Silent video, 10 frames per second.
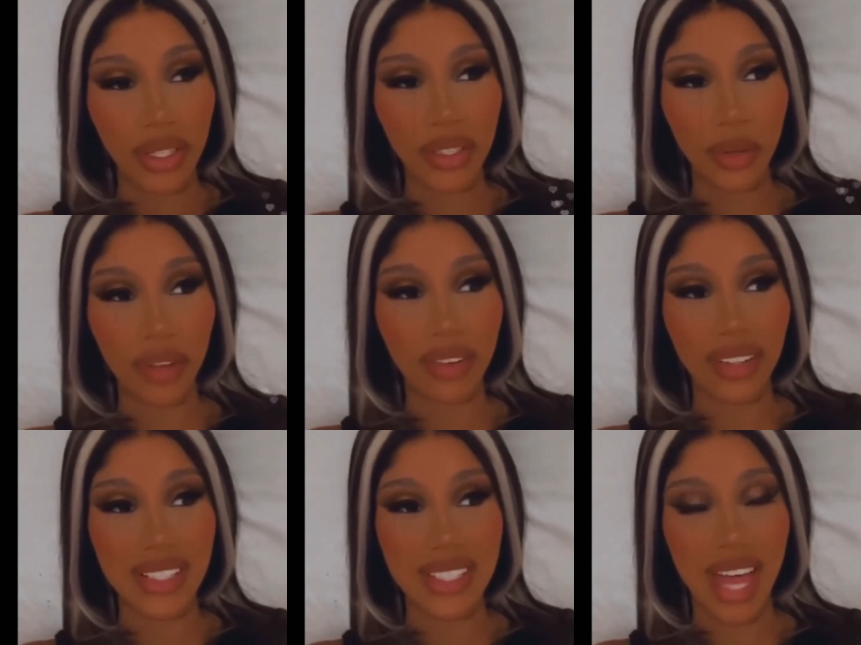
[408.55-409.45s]
you don't even
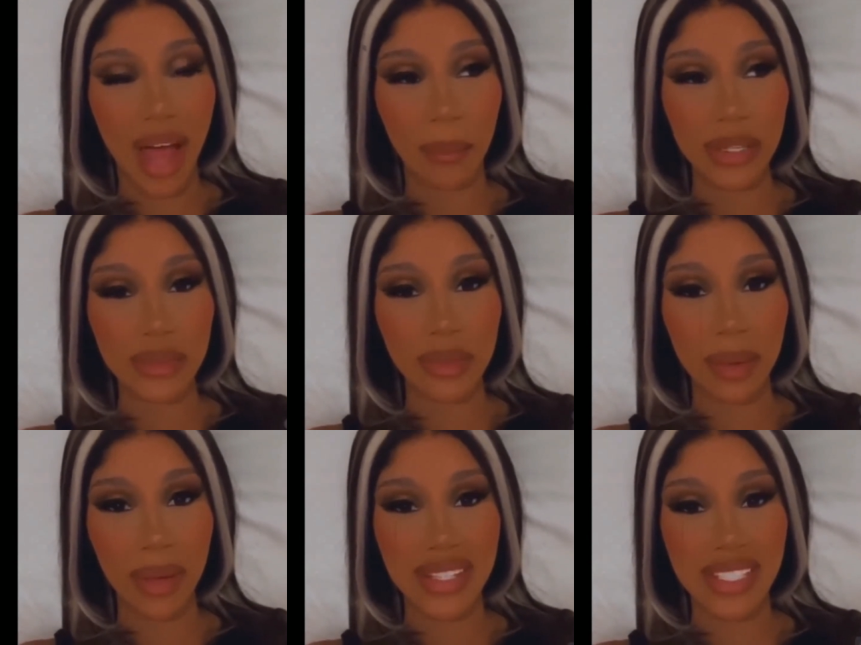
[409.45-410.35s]
understand how much
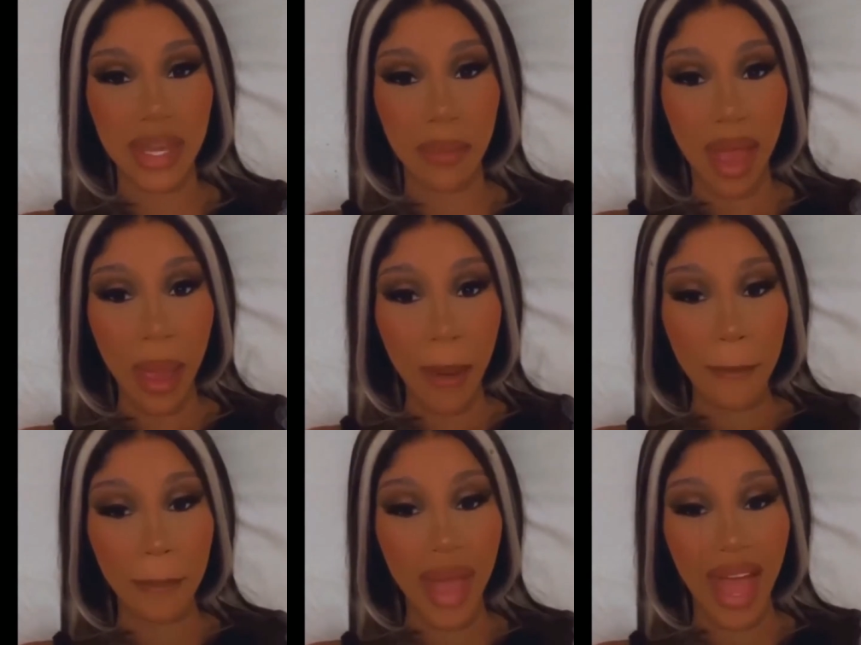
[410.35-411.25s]
me and my team
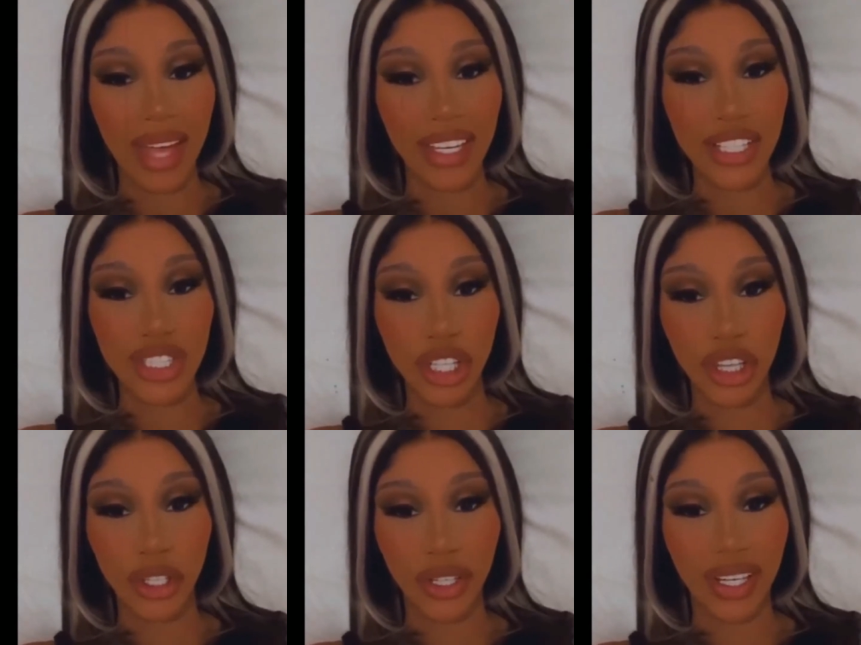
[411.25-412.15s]
pat each
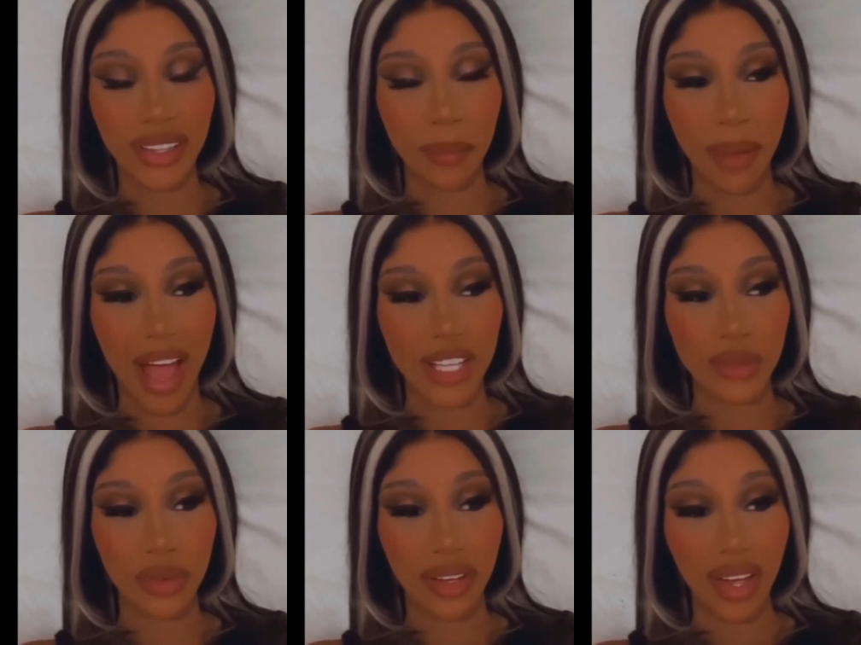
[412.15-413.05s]
other in the backs